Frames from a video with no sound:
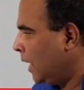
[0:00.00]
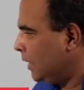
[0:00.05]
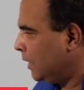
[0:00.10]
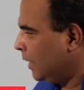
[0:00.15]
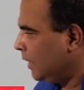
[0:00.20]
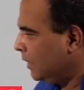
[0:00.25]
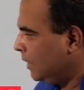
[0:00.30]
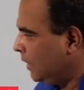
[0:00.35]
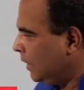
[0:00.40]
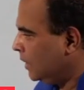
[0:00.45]
And
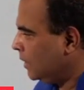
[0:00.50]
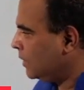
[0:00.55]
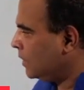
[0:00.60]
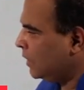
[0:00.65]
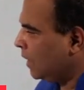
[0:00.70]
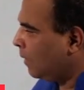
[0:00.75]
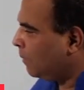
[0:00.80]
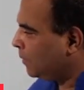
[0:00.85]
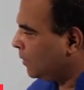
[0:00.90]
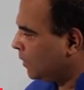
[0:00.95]
then these
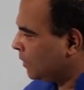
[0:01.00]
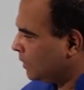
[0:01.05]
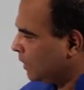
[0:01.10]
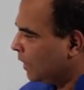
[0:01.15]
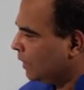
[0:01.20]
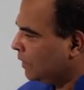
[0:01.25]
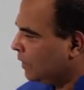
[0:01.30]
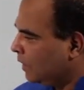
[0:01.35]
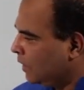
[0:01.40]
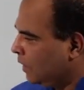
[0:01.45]
chapters,
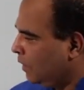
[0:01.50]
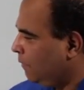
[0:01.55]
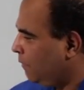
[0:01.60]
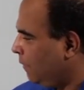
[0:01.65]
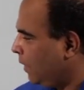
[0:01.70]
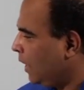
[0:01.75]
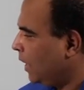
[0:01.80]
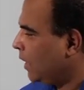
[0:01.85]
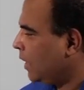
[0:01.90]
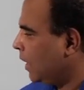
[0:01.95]
set theory,
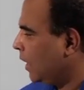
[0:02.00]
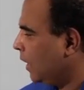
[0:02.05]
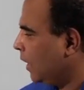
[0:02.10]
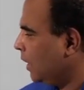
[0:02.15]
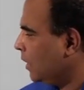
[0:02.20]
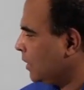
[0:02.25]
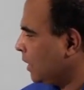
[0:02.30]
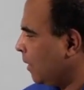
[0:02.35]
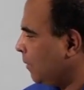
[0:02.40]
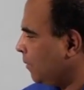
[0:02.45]
very
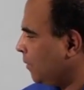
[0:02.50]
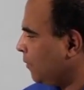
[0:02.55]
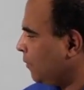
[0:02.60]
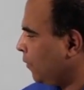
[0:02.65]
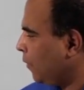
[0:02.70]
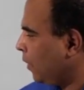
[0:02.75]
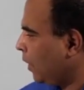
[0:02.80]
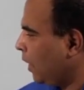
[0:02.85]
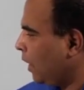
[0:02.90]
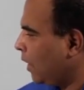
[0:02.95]
critical chapter
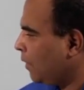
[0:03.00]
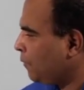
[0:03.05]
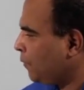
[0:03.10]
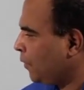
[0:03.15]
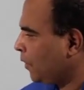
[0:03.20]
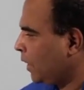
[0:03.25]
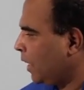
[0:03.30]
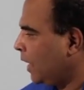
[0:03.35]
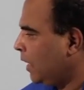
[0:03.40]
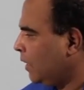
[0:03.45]
for LR
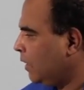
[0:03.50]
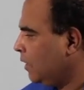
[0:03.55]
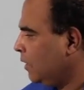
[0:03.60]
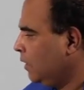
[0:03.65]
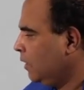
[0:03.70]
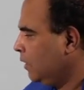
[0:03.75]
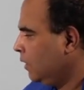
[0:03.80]
for CAT.